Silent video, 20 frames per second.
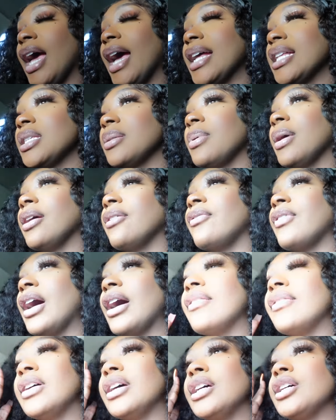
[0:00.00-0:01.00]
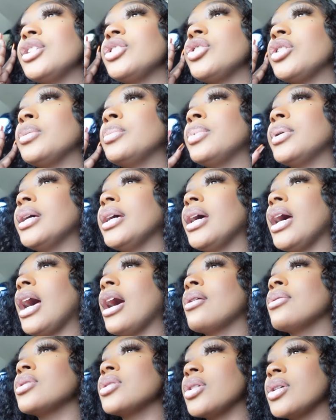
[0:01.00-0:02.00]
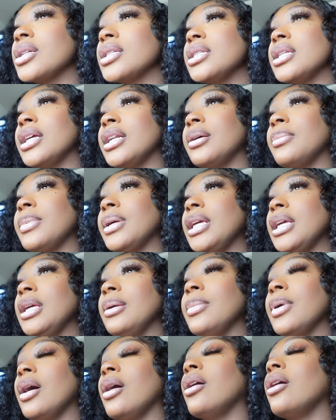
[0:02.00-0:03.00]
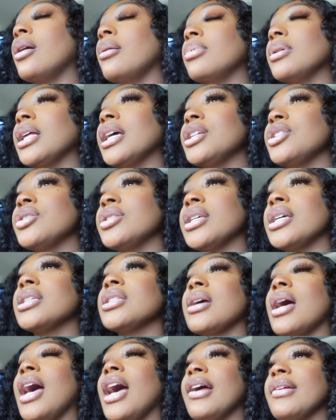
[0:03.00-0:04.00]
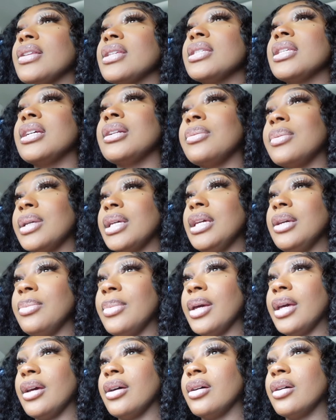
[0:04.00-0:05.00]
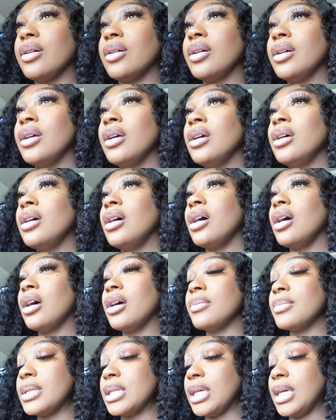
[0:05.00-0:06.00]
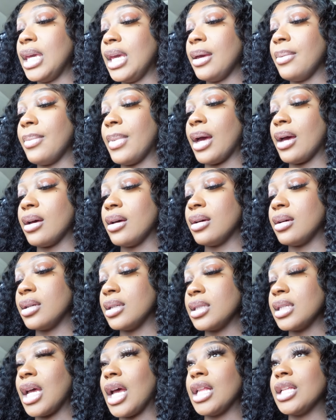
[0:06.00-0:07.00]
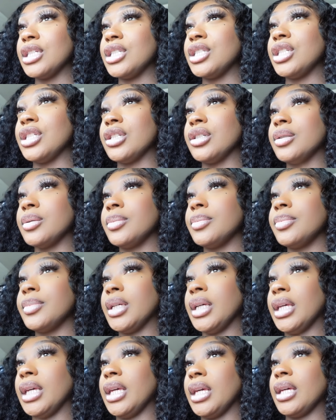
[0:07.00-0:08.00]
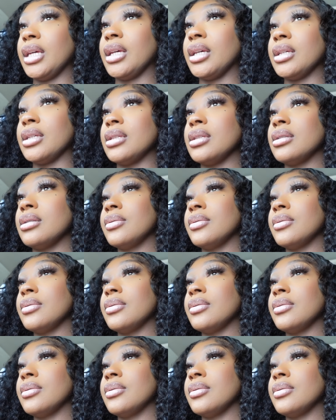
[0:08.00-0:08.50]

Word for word: I had to pay five hundred, but I was gonna send them an email. Oh, I'm glad you said something. I had to send them an email um, to get my uh, scholarship again.